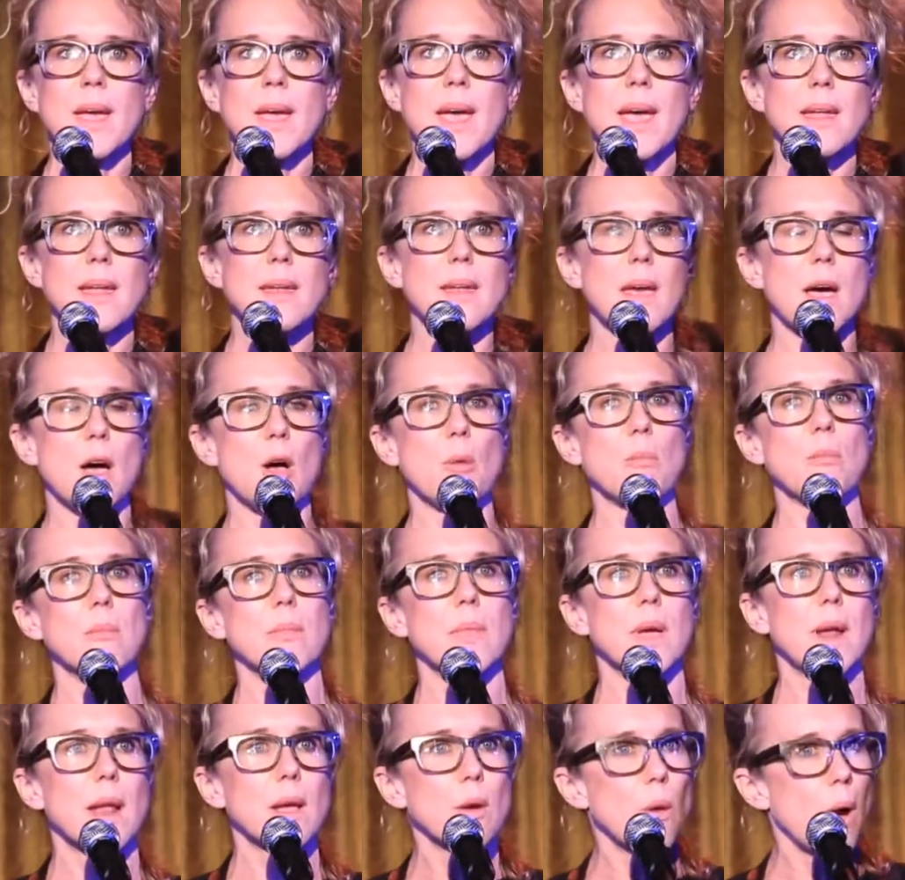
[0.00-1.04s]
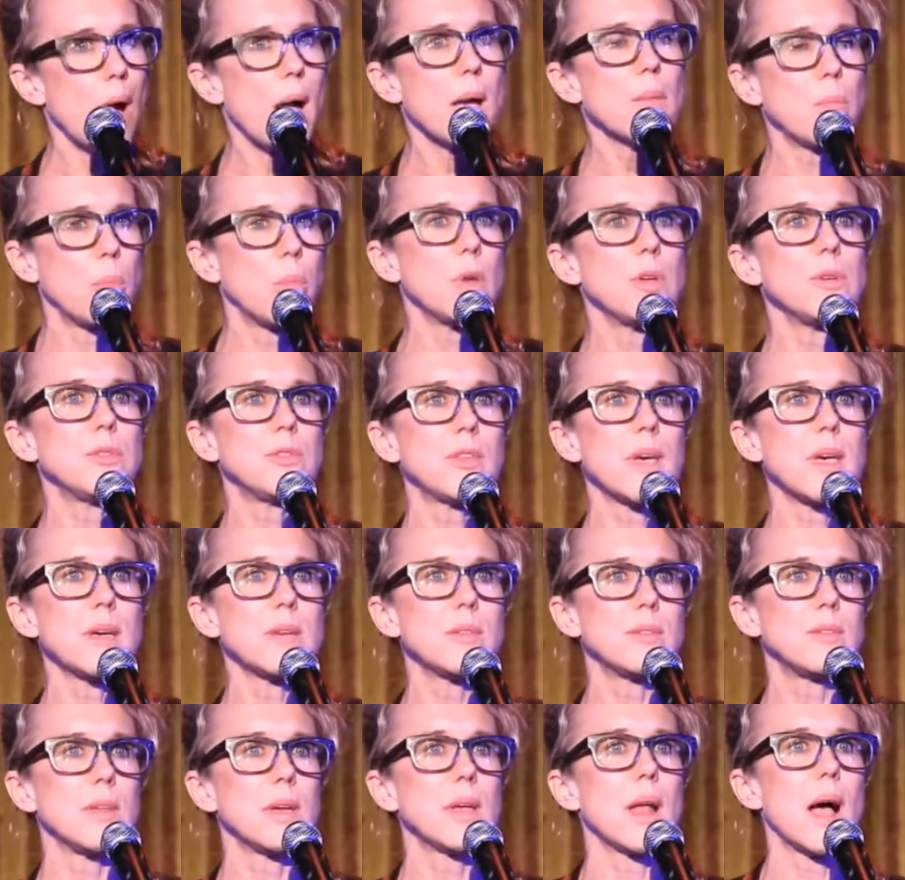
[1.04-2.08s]
And I go, what you say
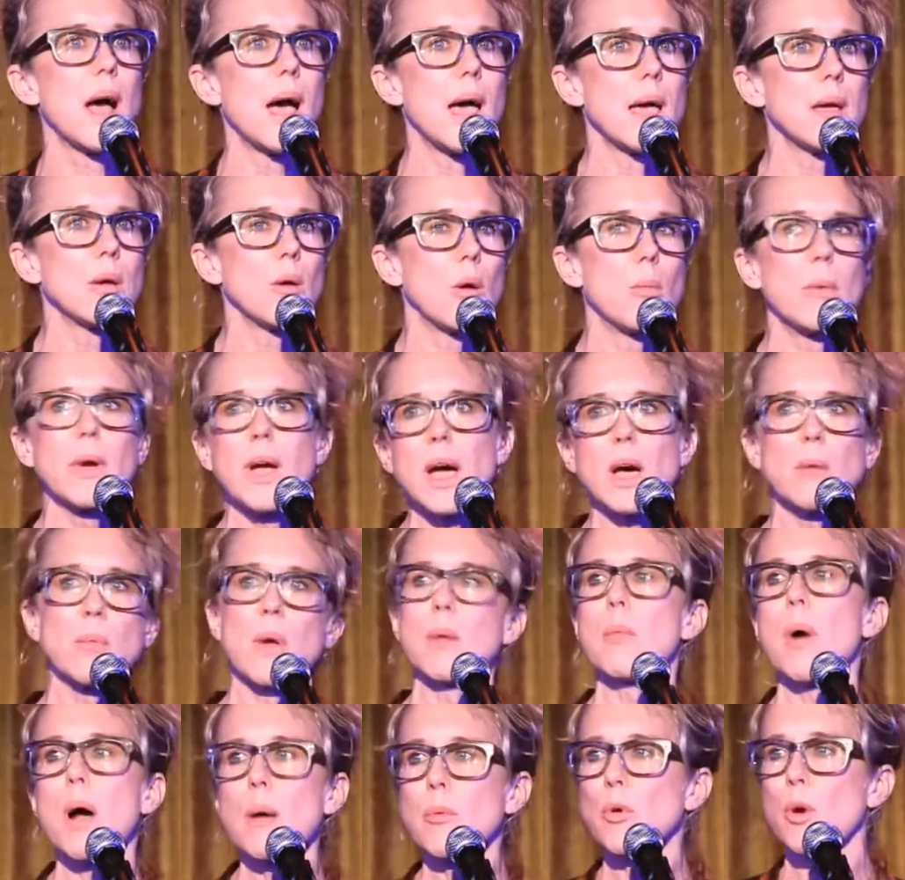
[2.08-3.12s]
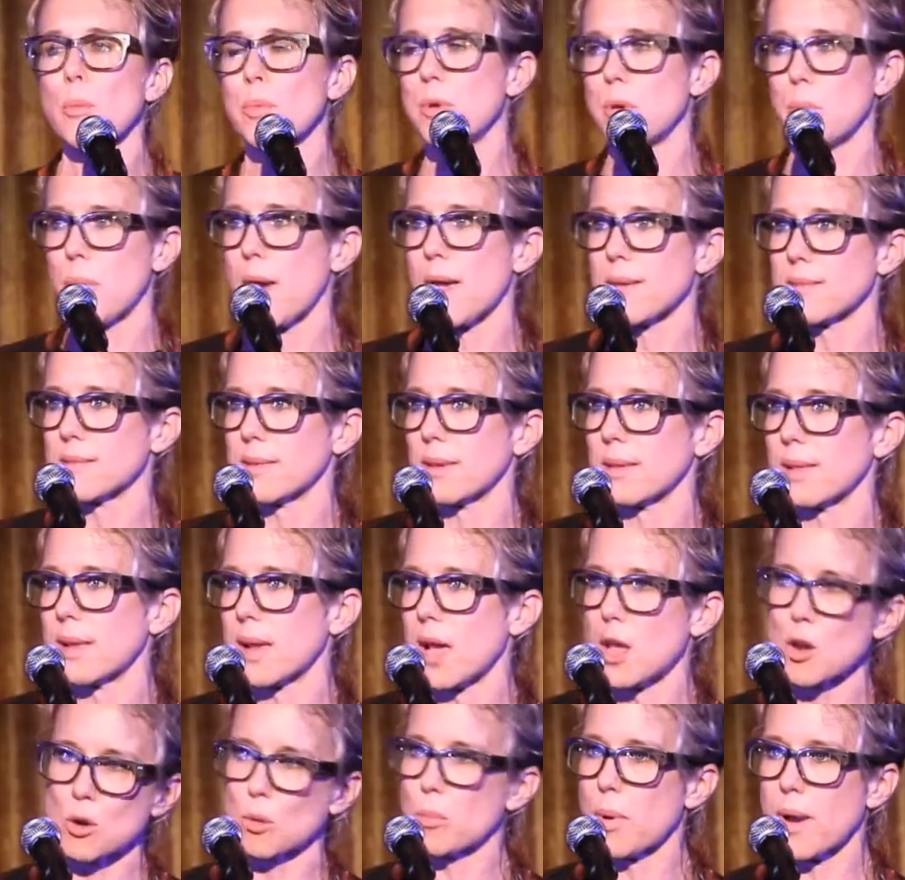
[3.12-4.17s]
is that oh my God, my mom grew up in Nebraska. Like,
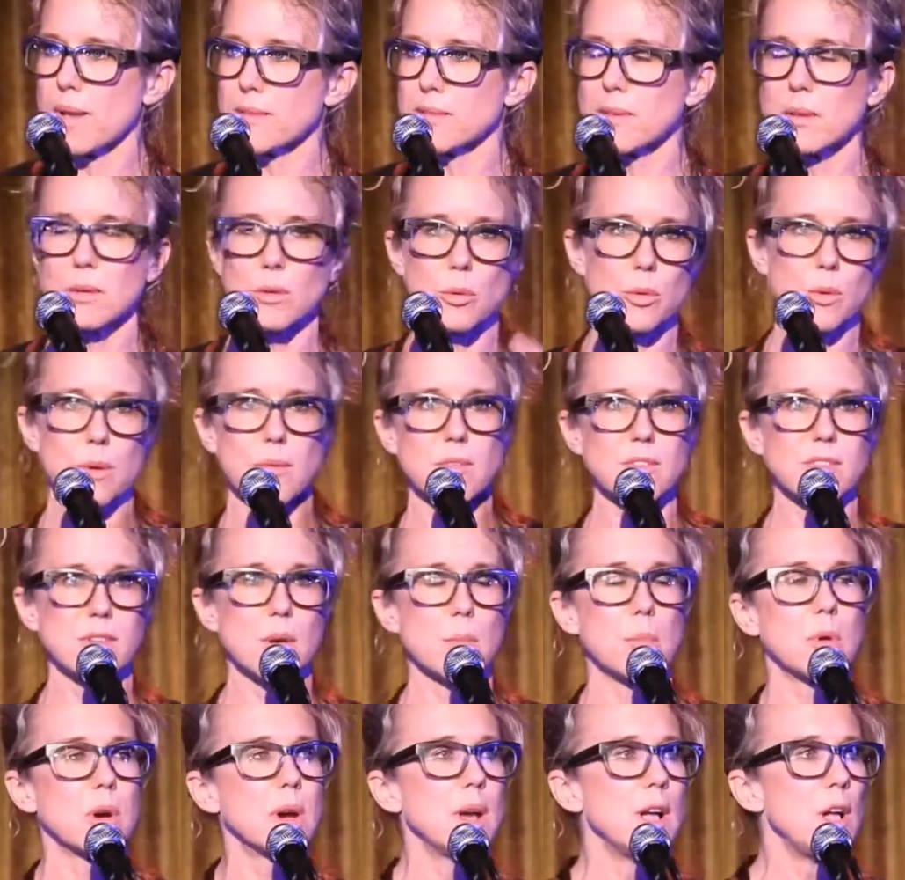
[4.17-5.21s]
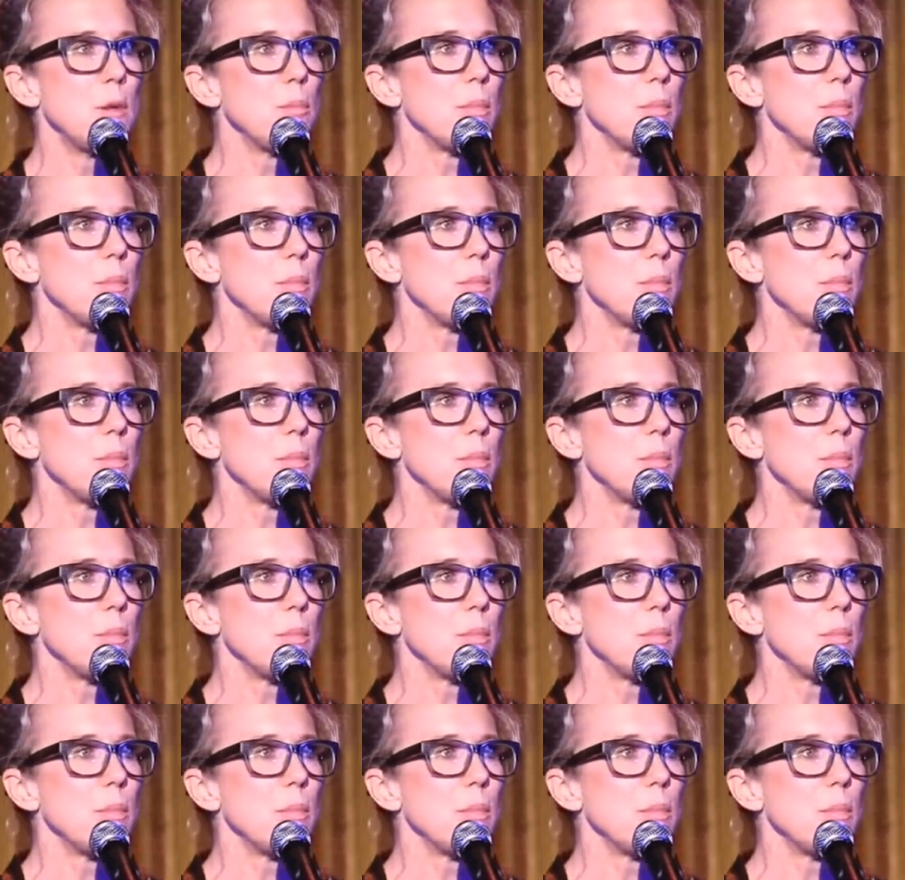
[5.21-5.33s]
I know Nebraska, I go there every summer.